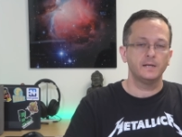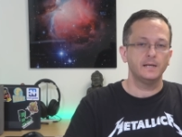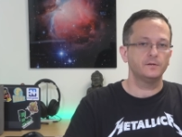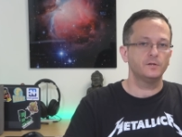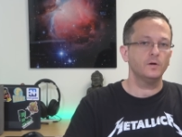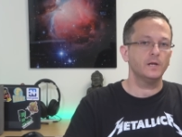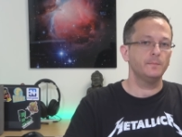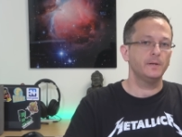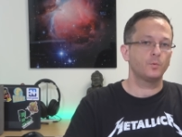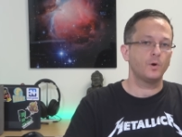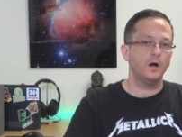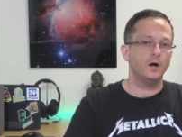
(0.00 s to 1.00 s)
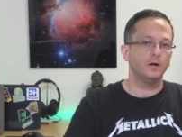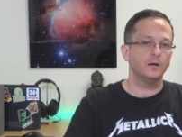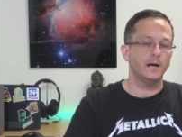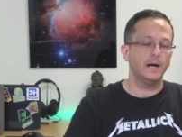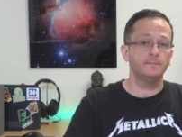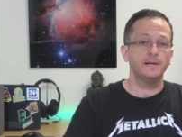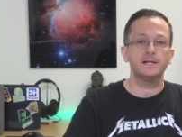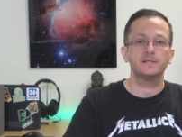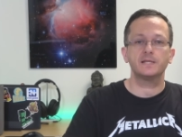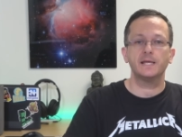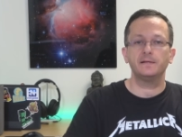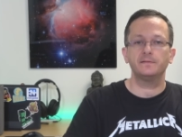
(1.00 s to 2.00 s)
Now, don't get me wrong, I'm not
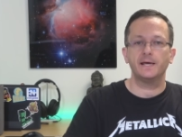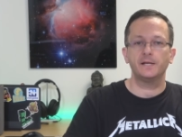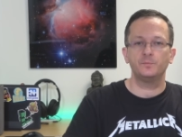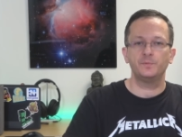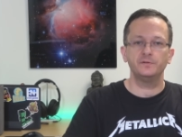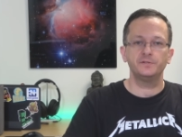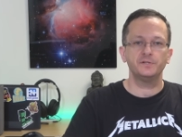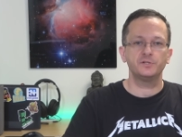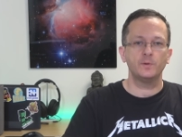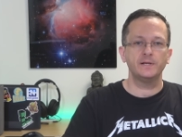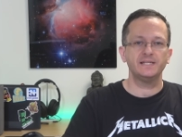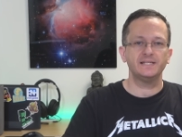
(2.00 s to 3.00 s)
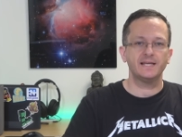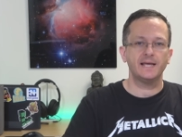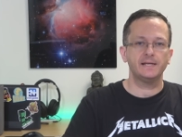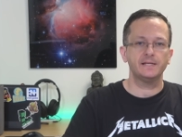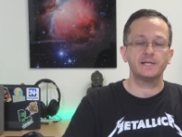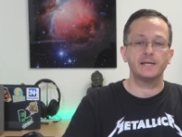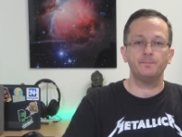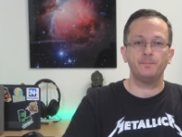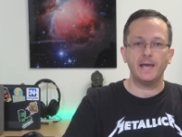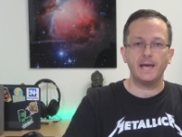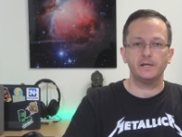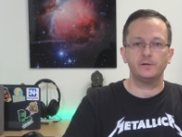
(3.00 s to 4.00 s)
saying that Ubuntu 2010 is a
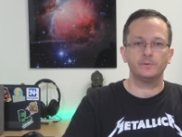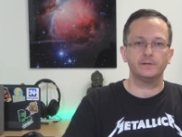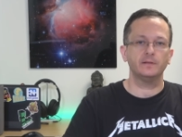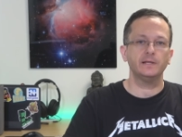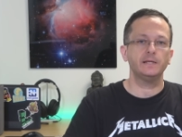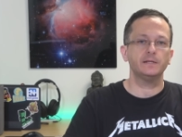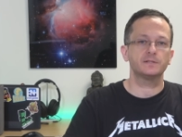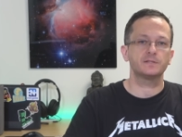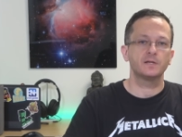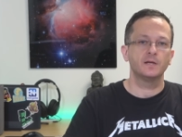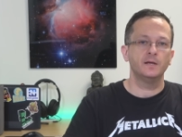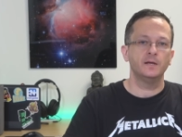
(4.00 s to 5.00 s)
bad release.